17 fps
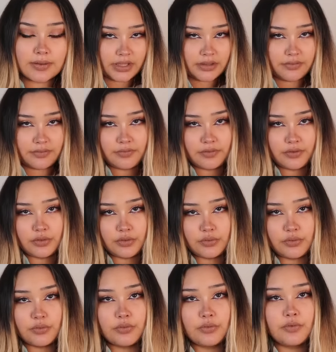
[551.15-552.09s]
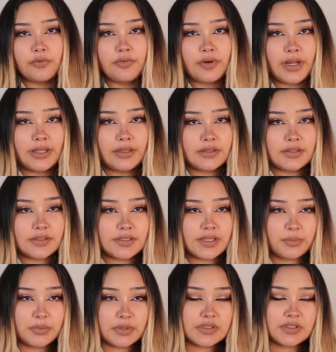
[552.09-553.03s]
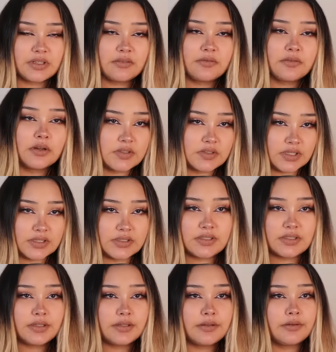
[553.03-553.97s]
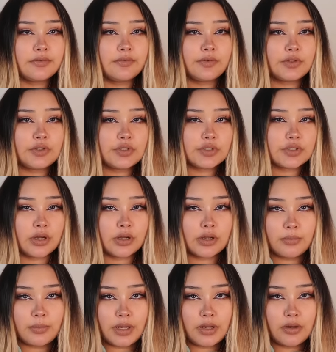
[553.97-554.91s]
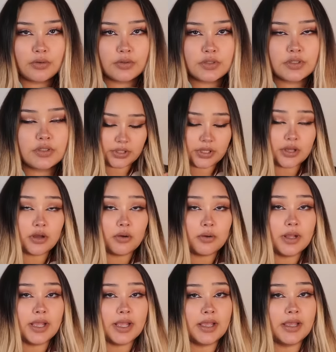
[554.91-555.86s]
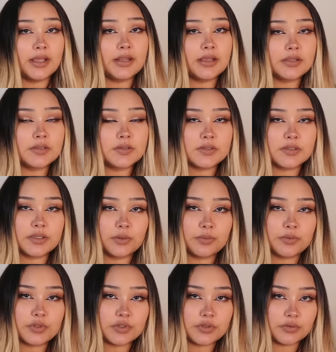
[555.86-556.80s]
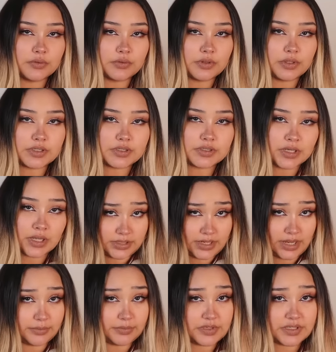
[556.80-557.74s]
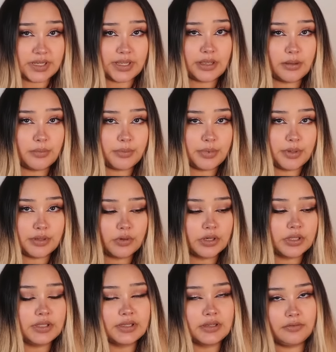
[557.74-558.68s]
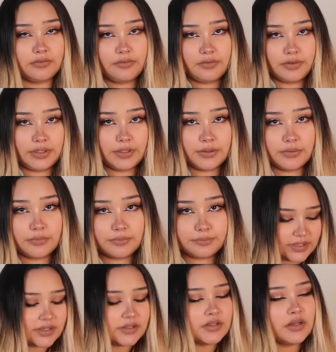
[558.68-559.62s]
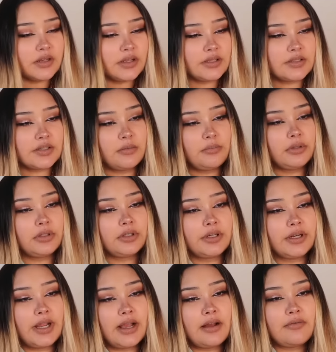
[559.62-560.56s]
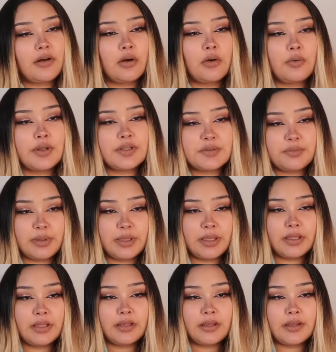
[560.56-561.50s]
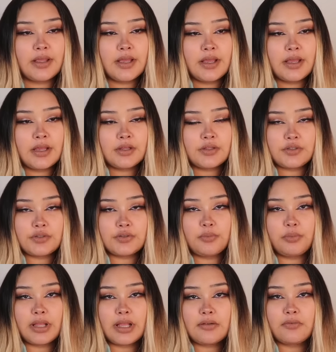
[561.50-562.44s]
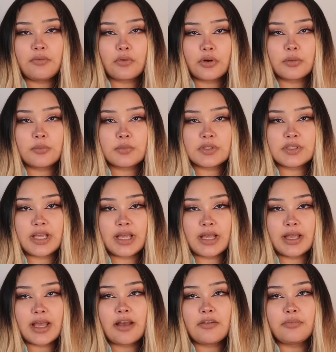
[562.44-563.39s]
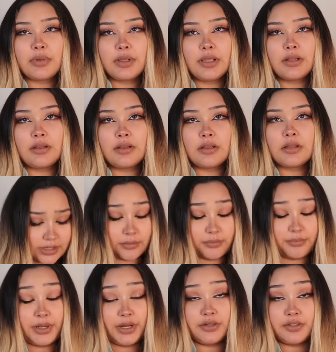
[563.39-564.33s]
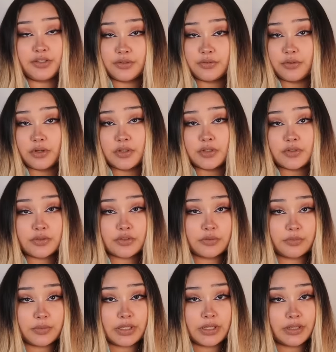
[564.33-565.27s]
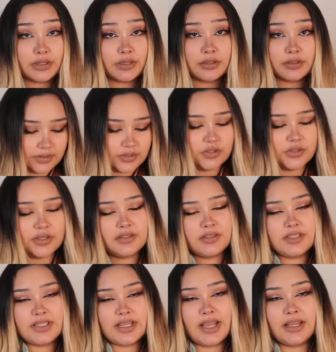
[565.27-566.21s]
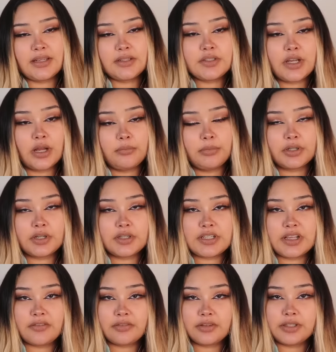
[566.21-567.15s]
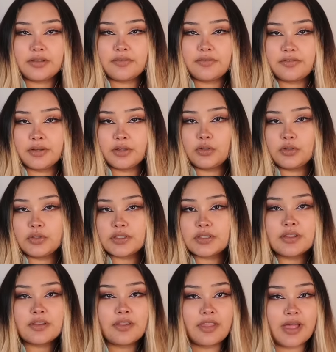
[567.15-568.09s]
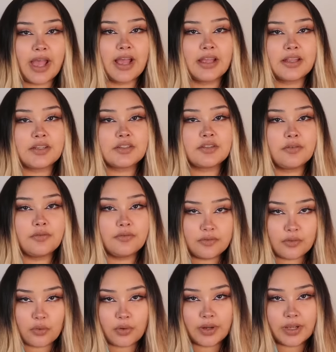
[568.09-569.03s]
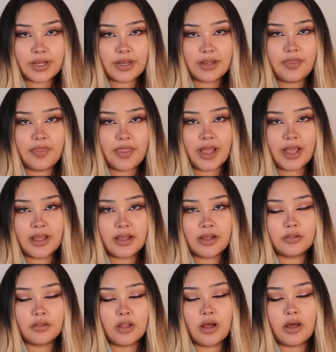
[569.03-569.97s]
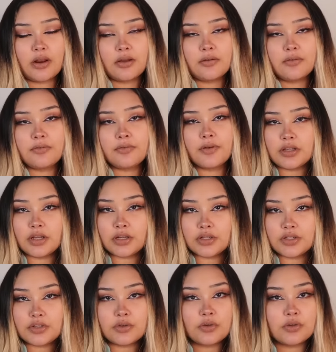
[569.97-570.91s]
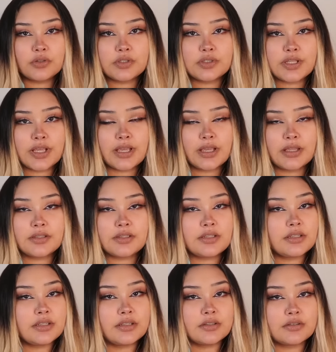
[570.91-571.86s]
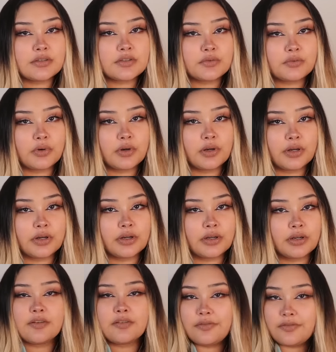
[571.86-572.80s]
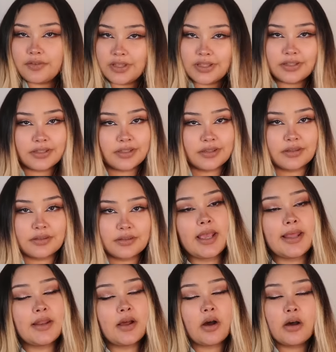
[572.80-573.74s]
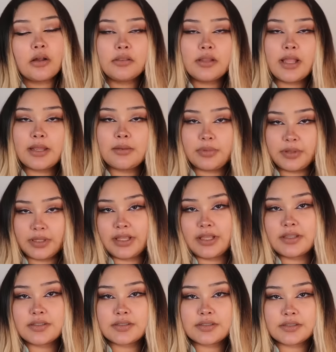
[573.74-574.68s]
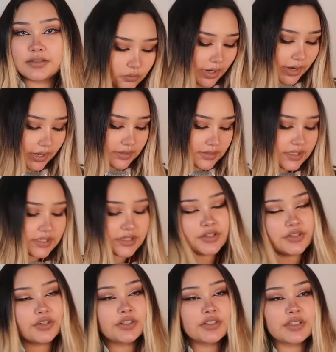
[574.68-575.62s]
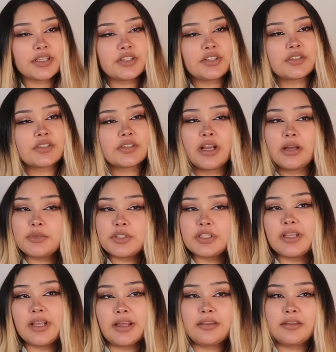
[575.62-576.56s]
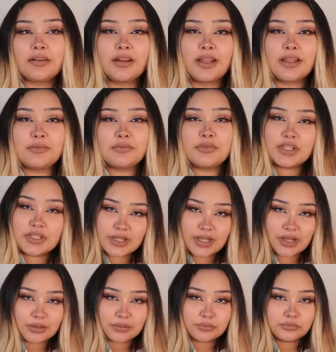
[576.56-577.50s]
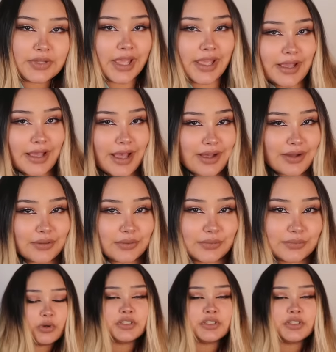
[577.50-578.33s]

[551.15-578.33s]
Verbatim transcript: If you find this type of stuff sensitive to talk about, you can go ahead and skip to this timestamp or click off the video. TikTok and Tumblr have always been two platforms that have been compared to on social media. In two thousand ten, Tumblr definitely filled that void that a lot of young adults and teens were feeling. An online place where teenagers can just come together and, you know, hang out.